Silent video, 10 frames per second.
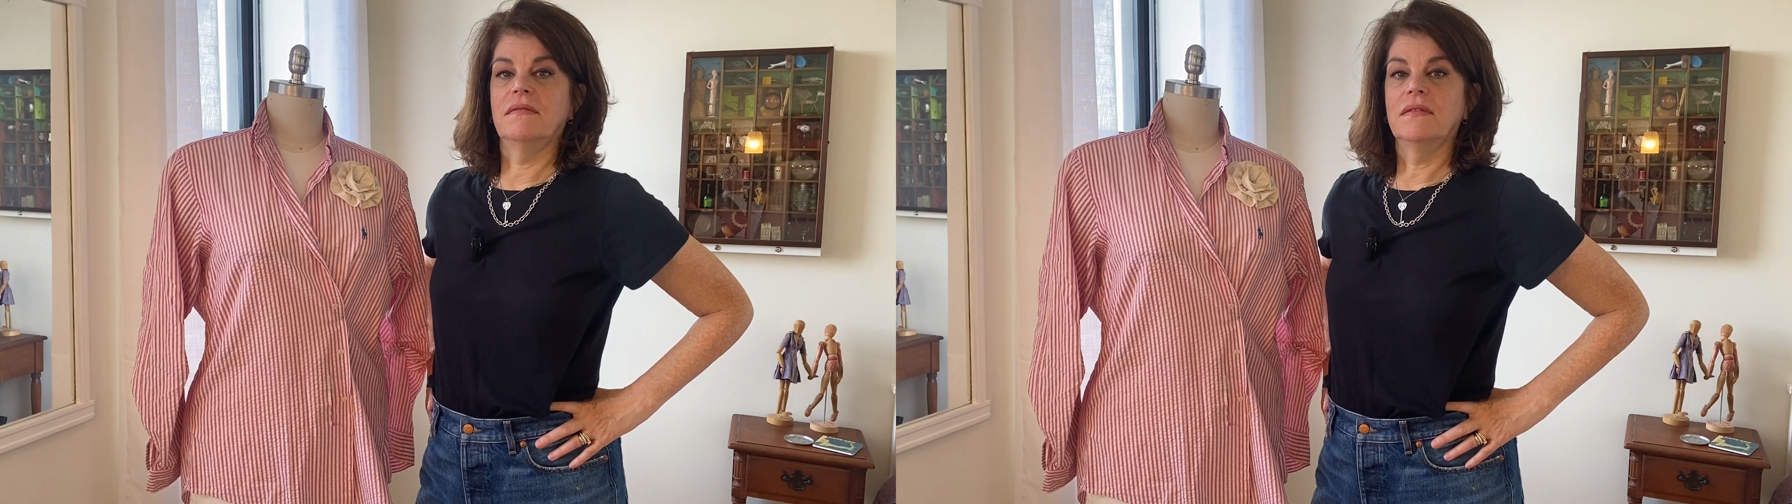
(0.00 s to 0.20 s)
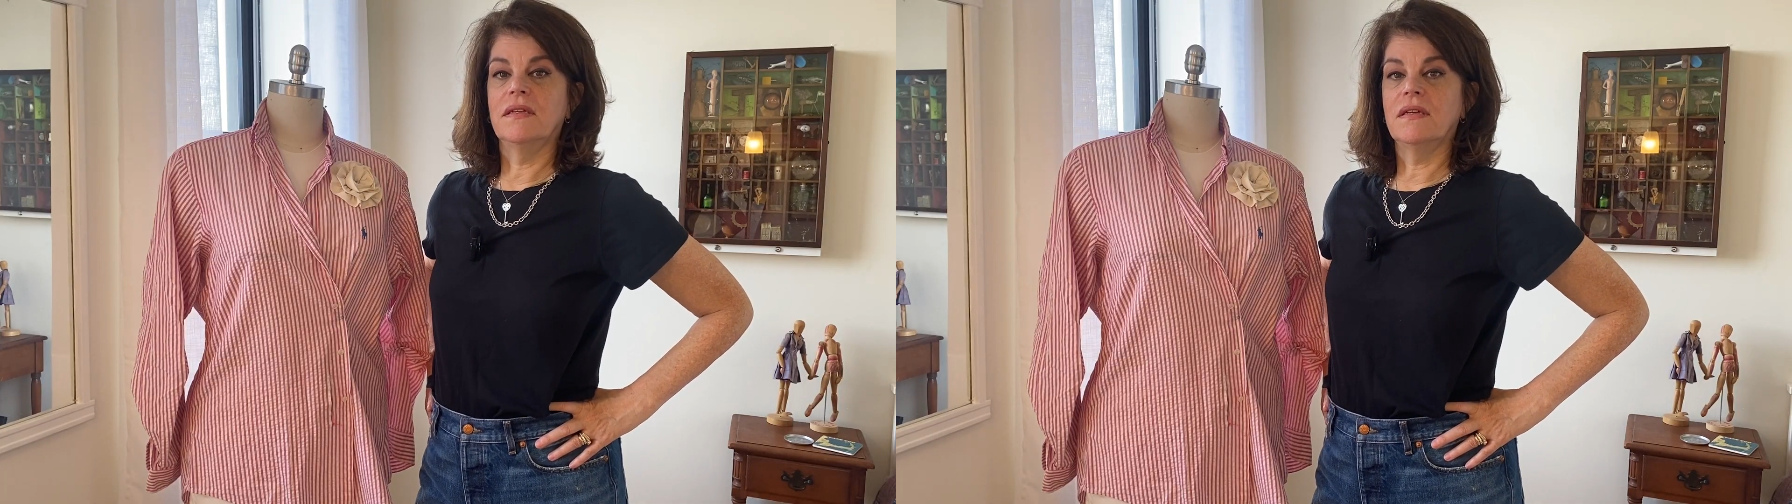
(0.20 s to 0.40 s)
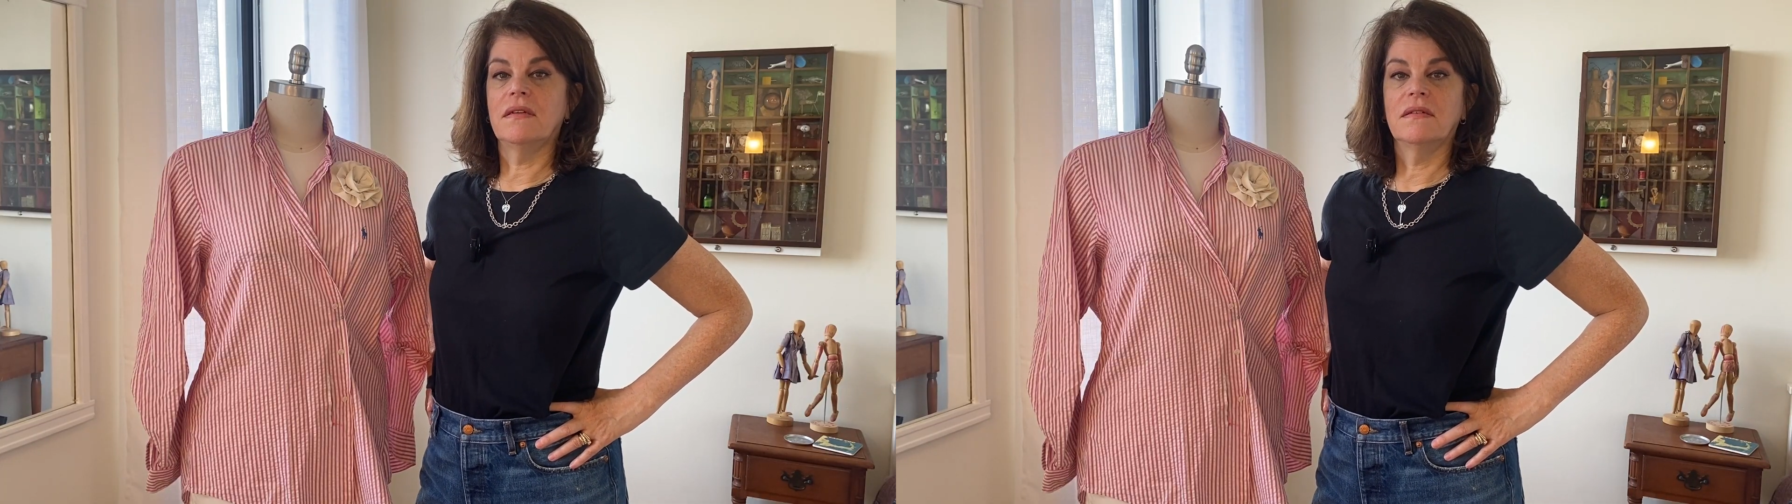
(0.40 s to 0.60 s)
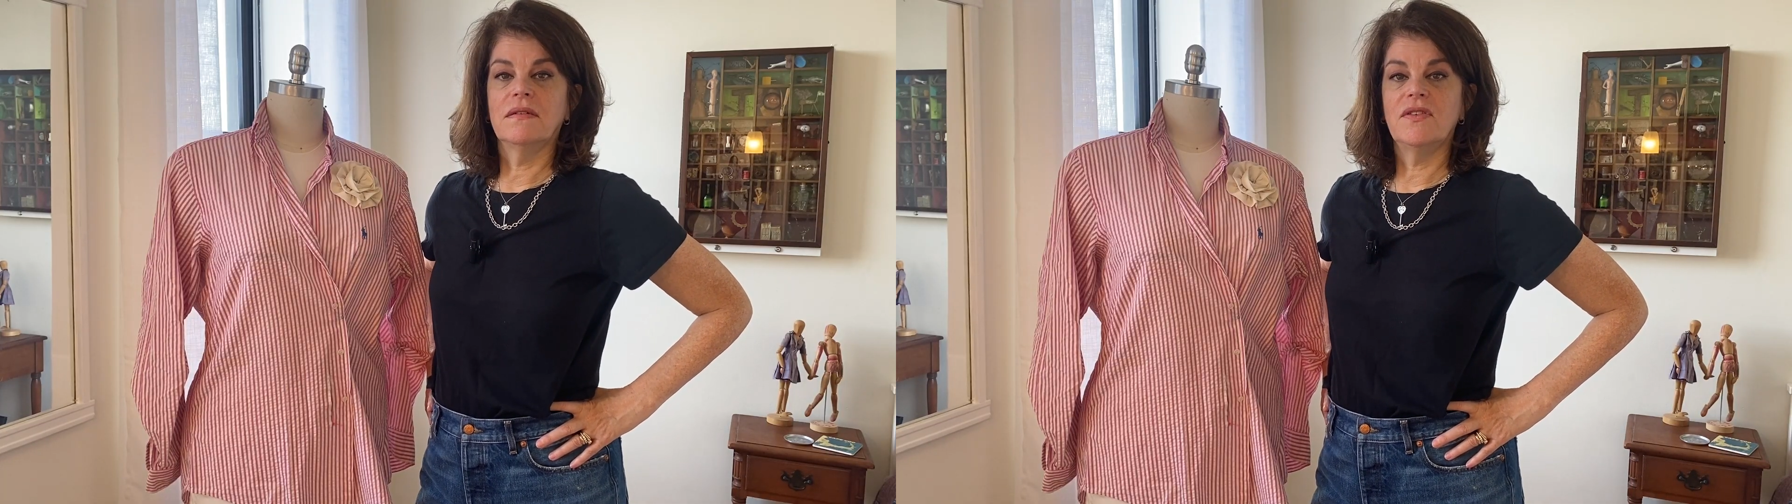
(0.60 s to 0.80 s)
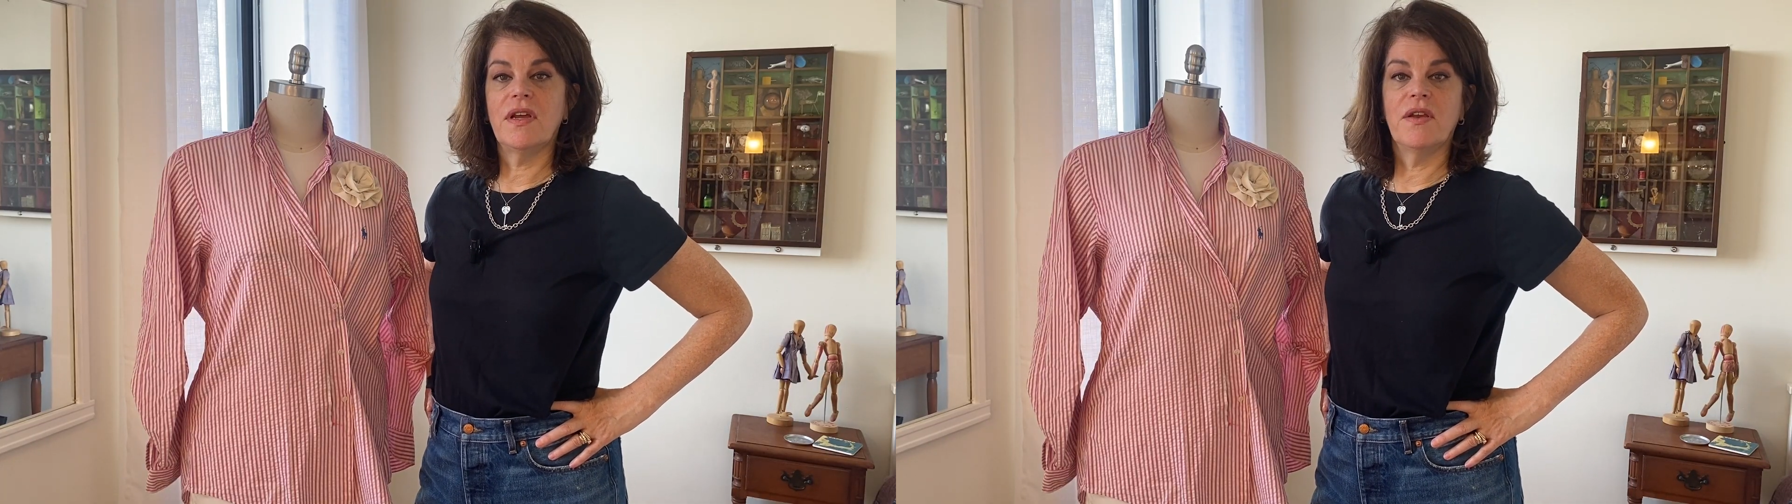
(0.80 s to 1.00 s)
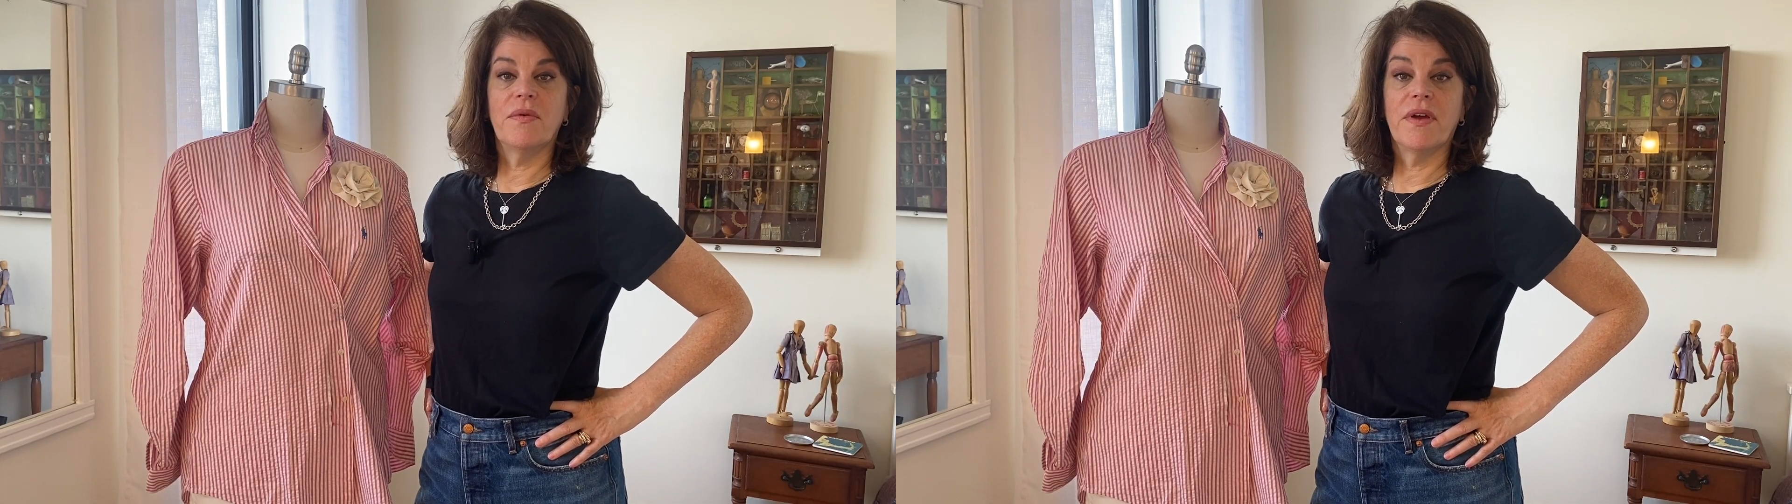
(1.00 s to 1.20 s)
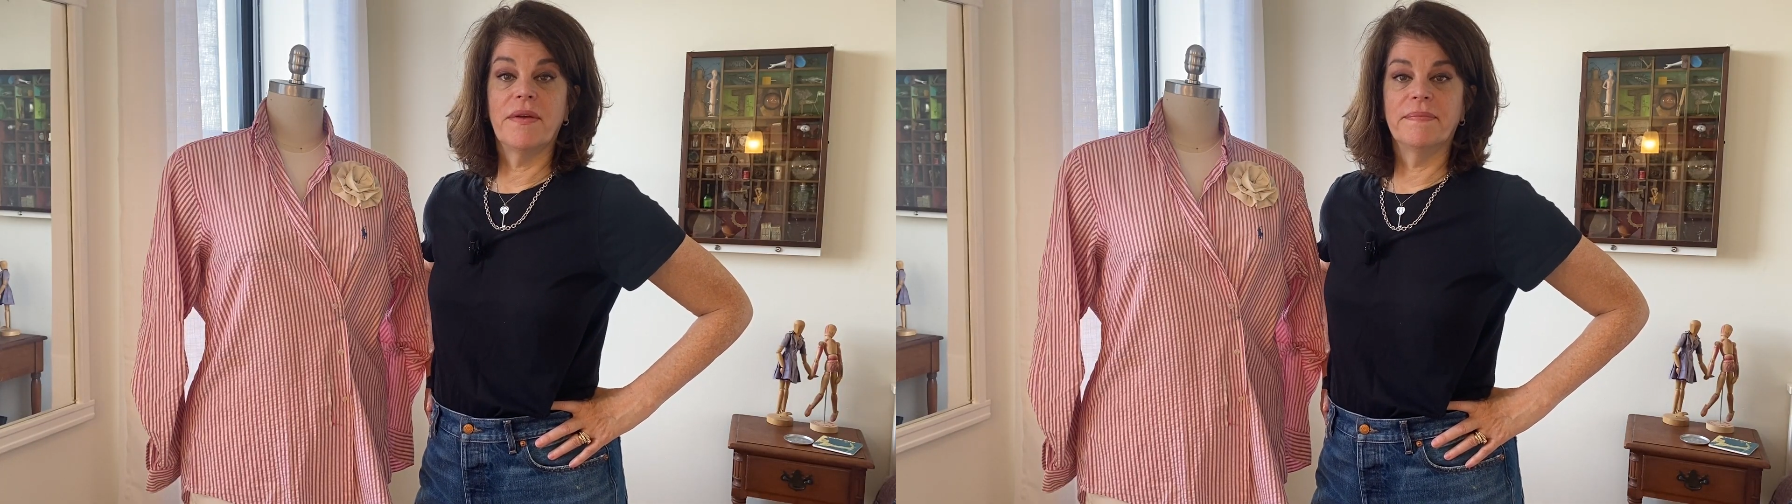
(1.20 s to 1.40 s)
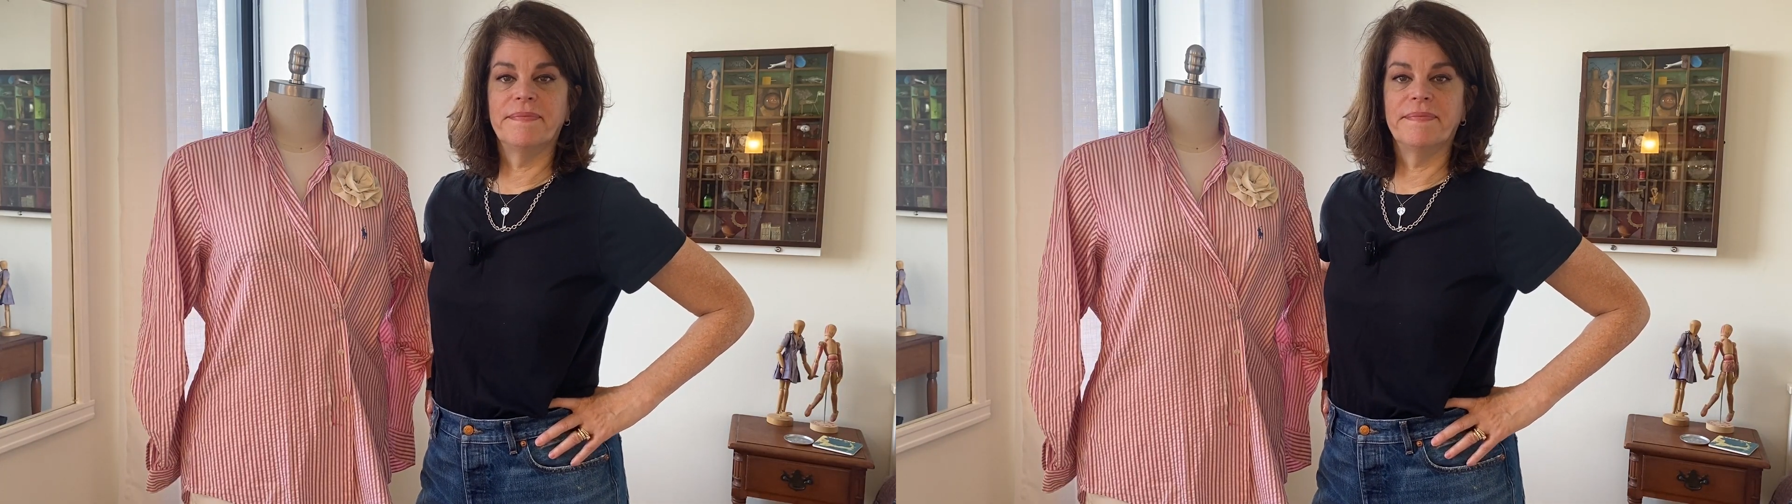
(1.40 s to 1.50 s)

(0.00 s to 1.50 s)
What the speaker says: Ugh, January.